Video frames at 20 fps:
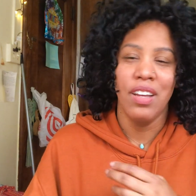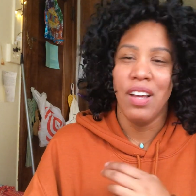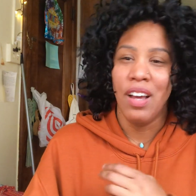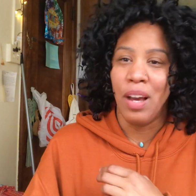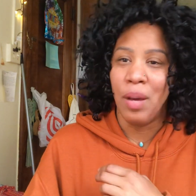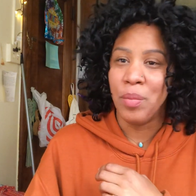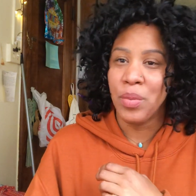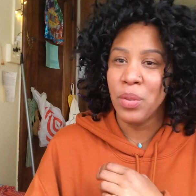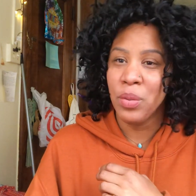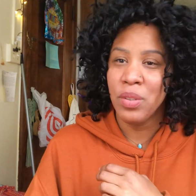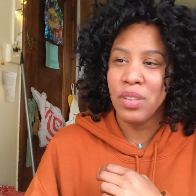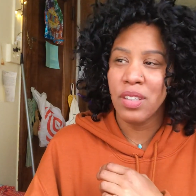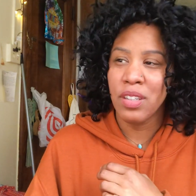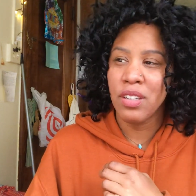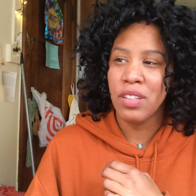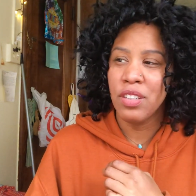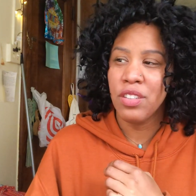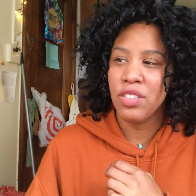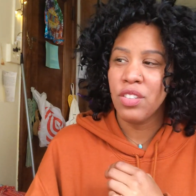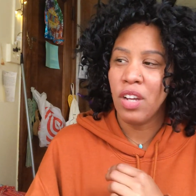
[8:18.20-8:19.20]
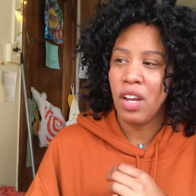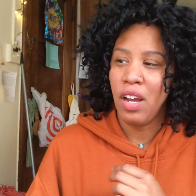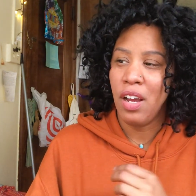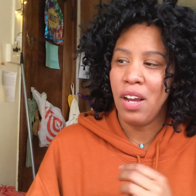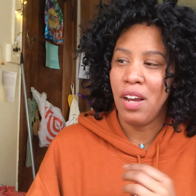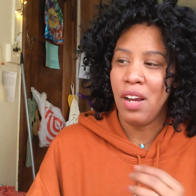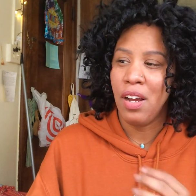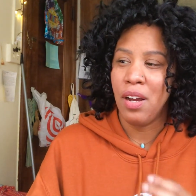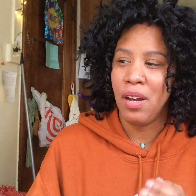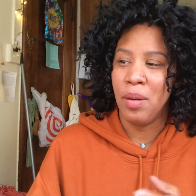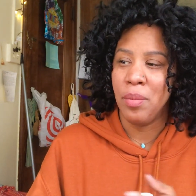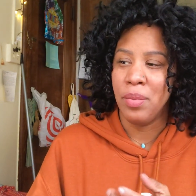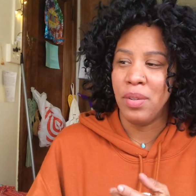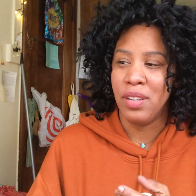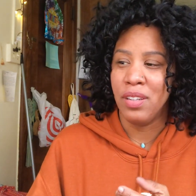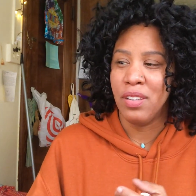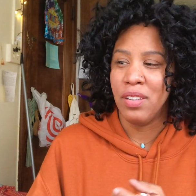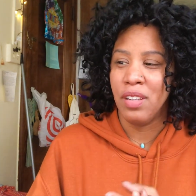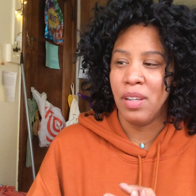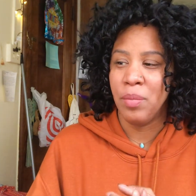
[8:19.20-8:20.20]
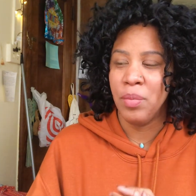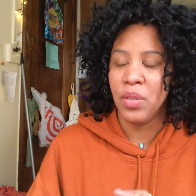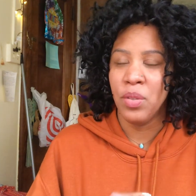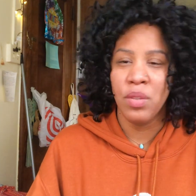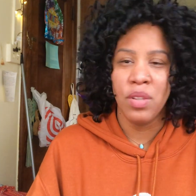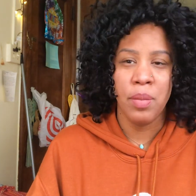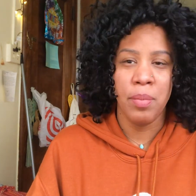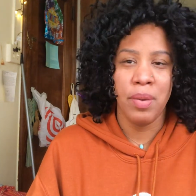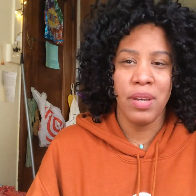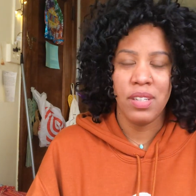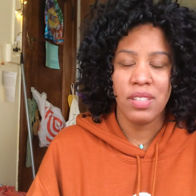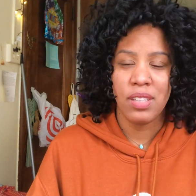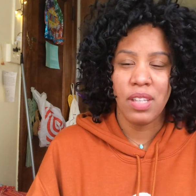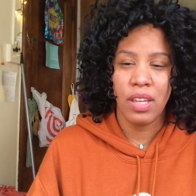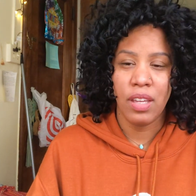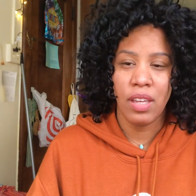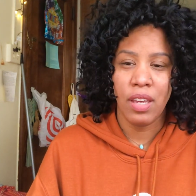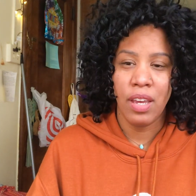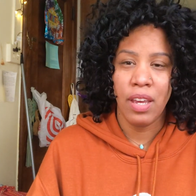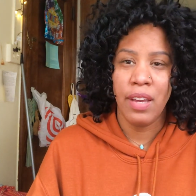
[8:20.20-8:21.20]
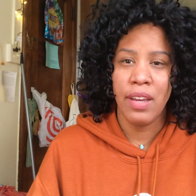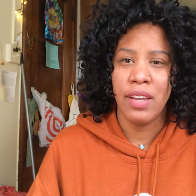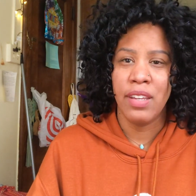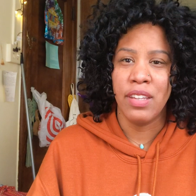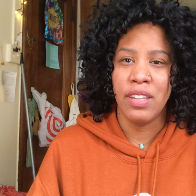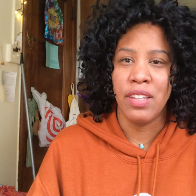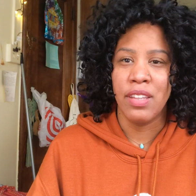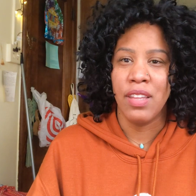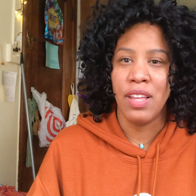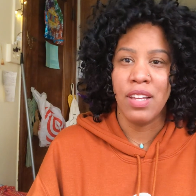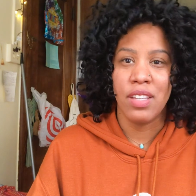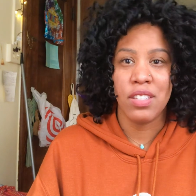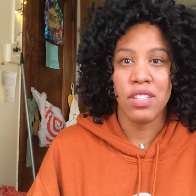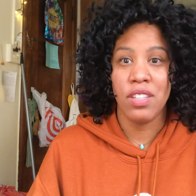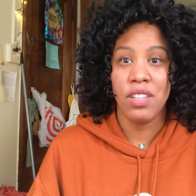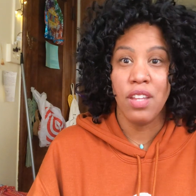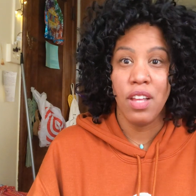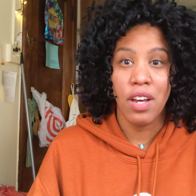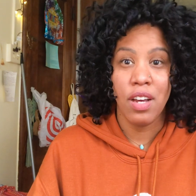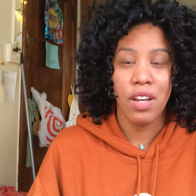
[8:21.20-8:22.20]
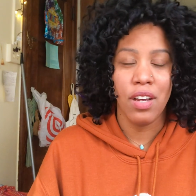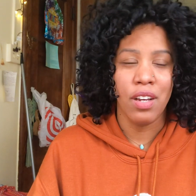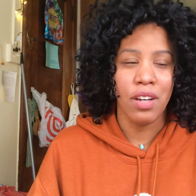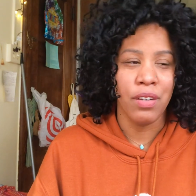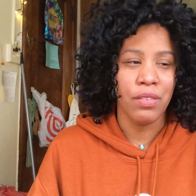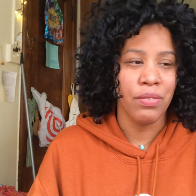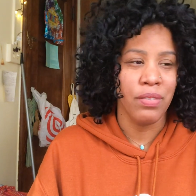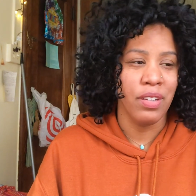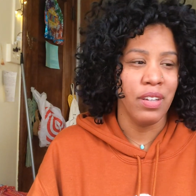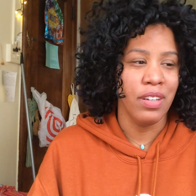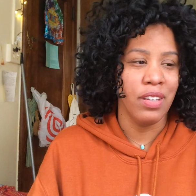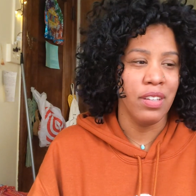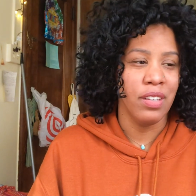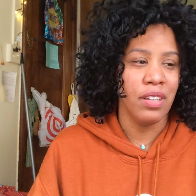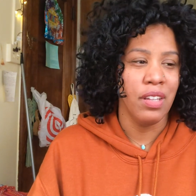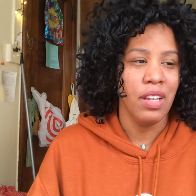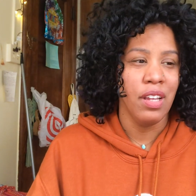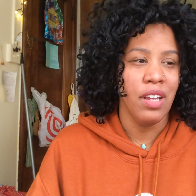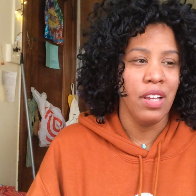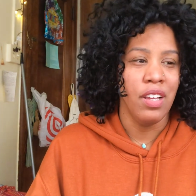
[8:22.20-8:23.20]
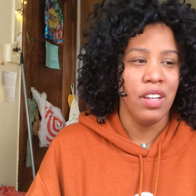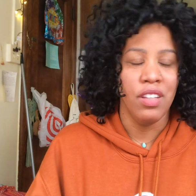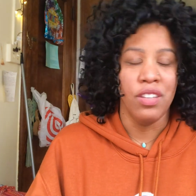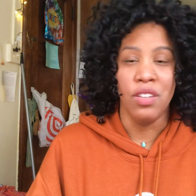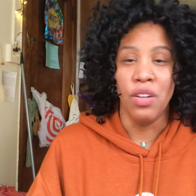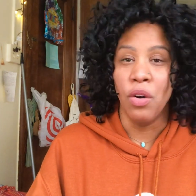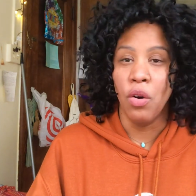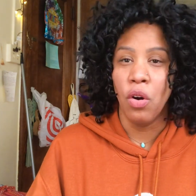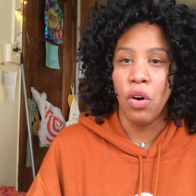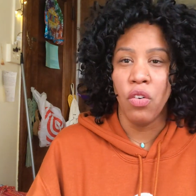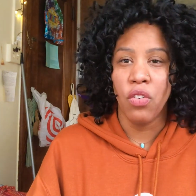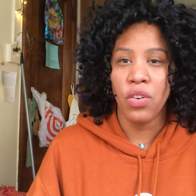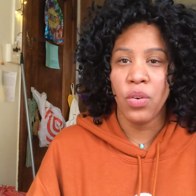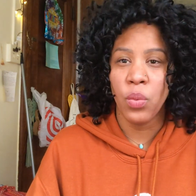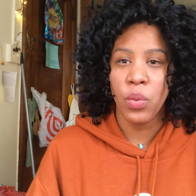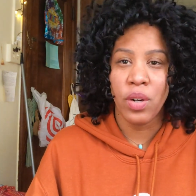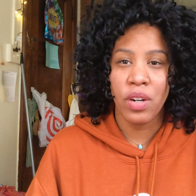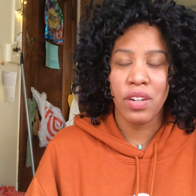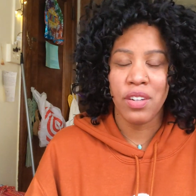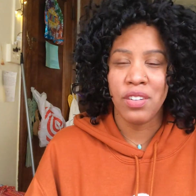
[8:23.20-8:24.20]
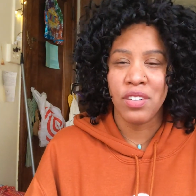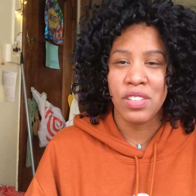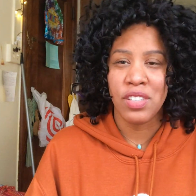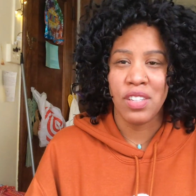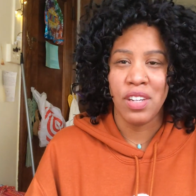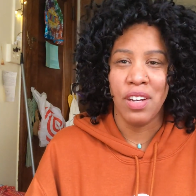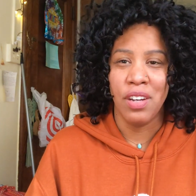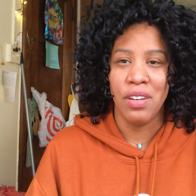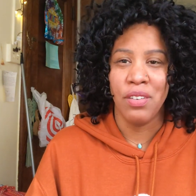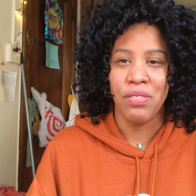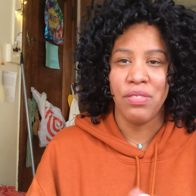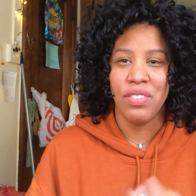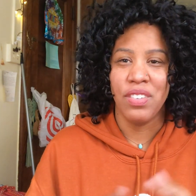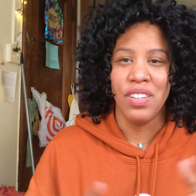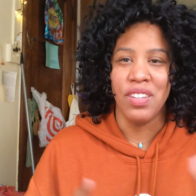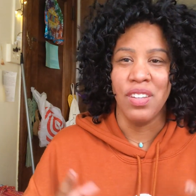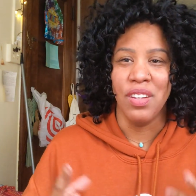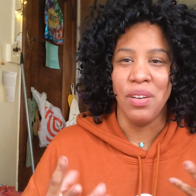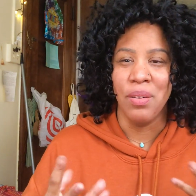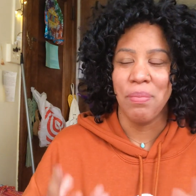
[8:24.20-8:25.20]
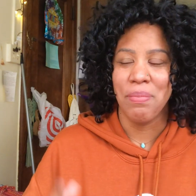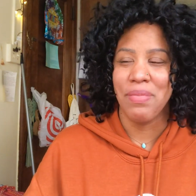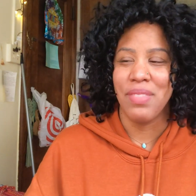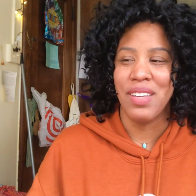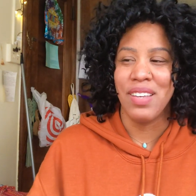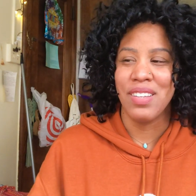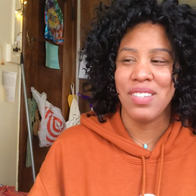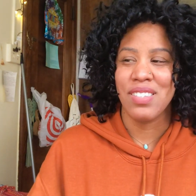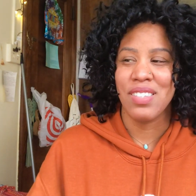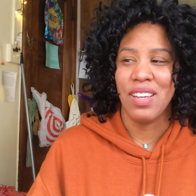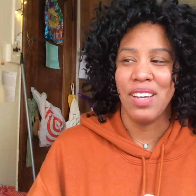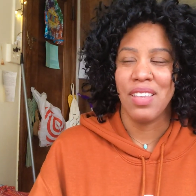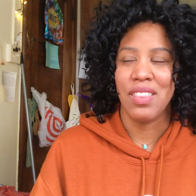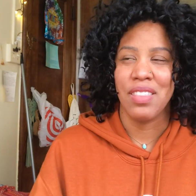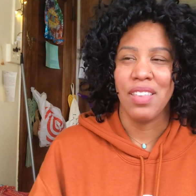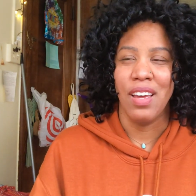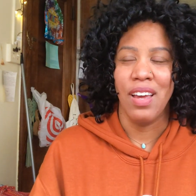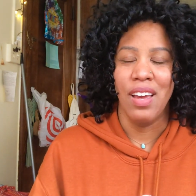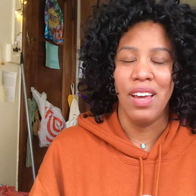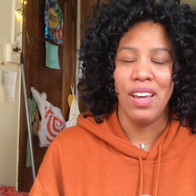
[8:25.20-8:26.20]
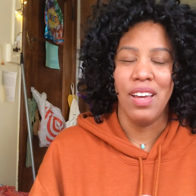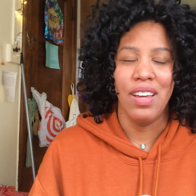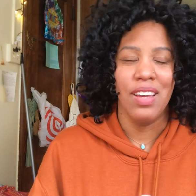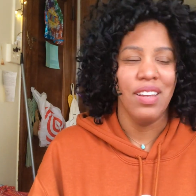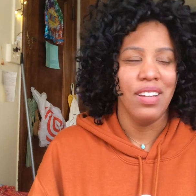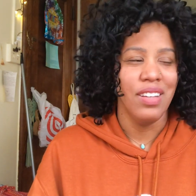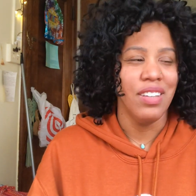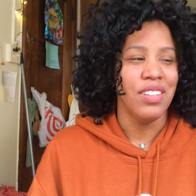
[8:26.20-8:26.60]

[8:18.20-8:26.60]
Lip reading: I'm doing a good job and I'm doing the best I can, and that's enough, and don't overwork yourself, you know, things like that.